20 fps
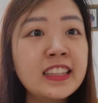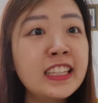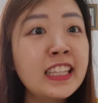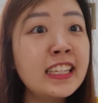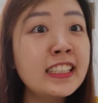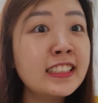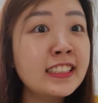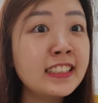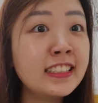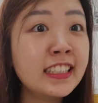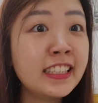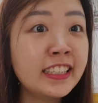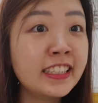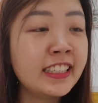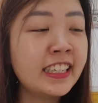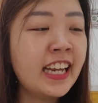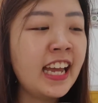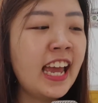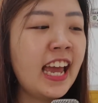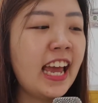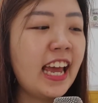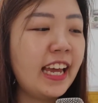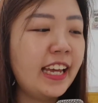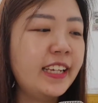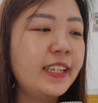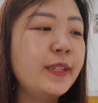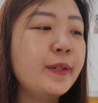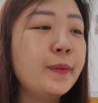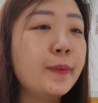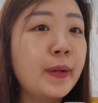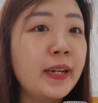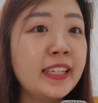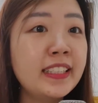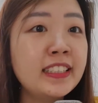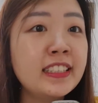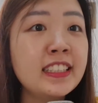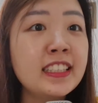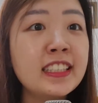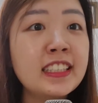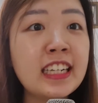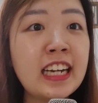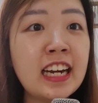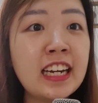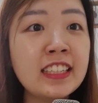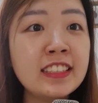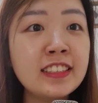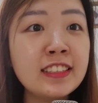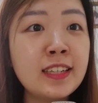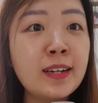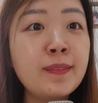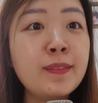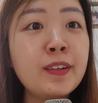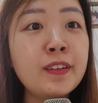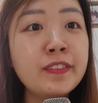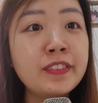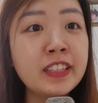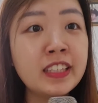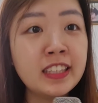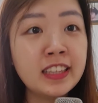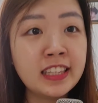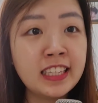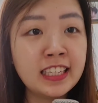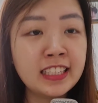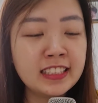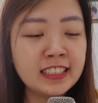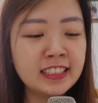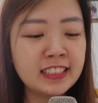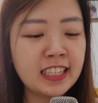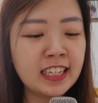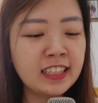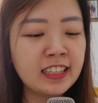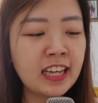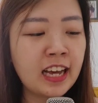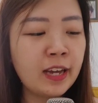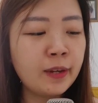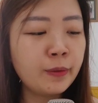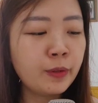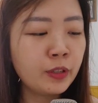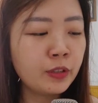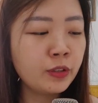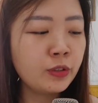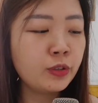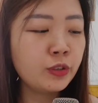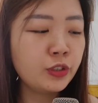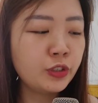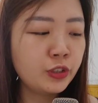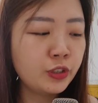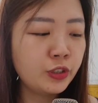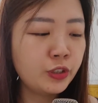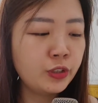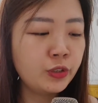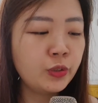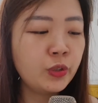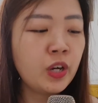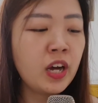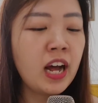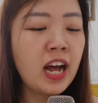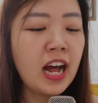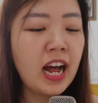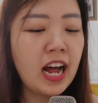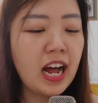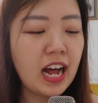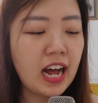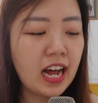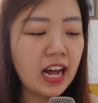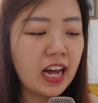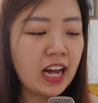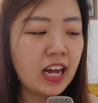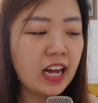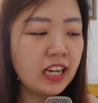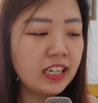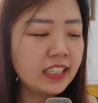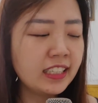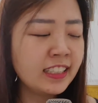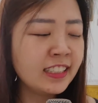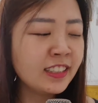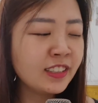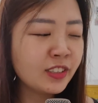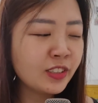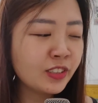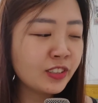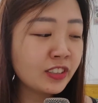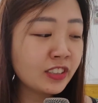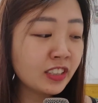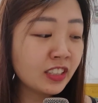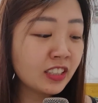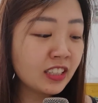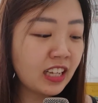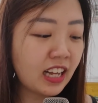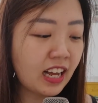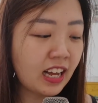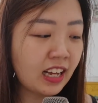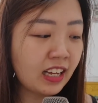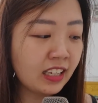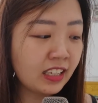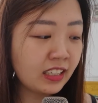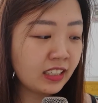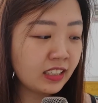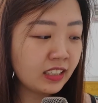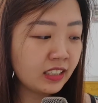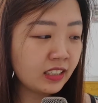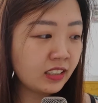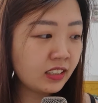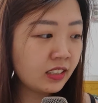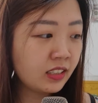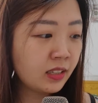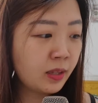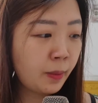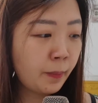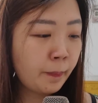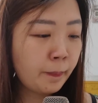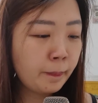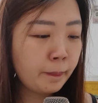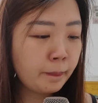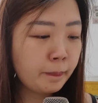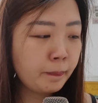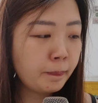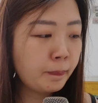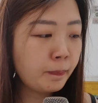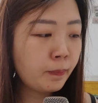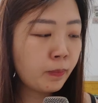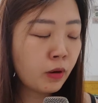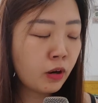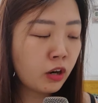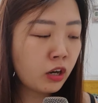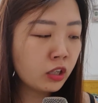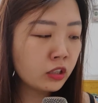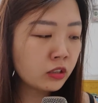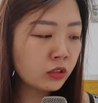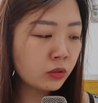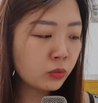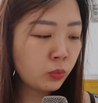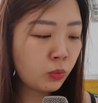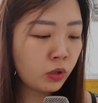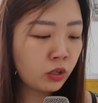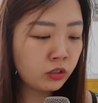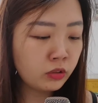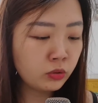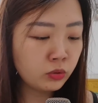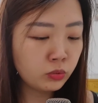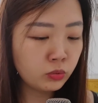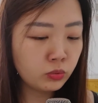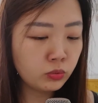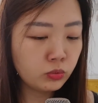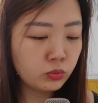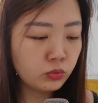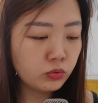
this year. Anyways, here are some of the things that I want to show you. Uh, in total, I bought one